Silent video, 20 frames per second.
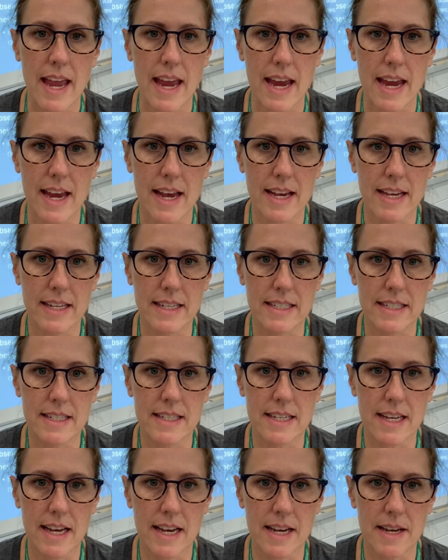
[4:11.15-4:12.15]

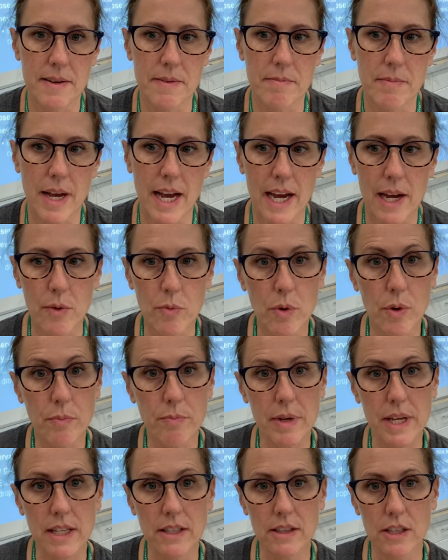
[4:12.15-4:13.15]
and I will
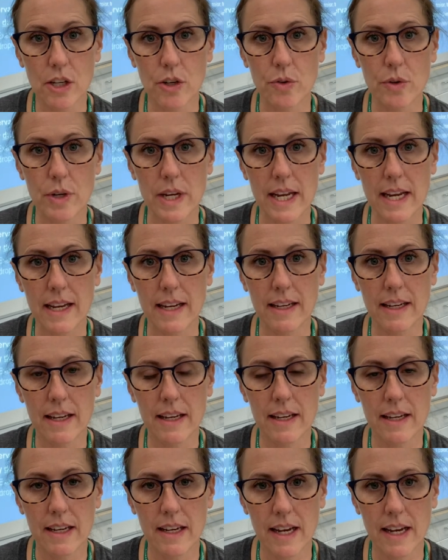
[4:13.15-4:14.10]
be loading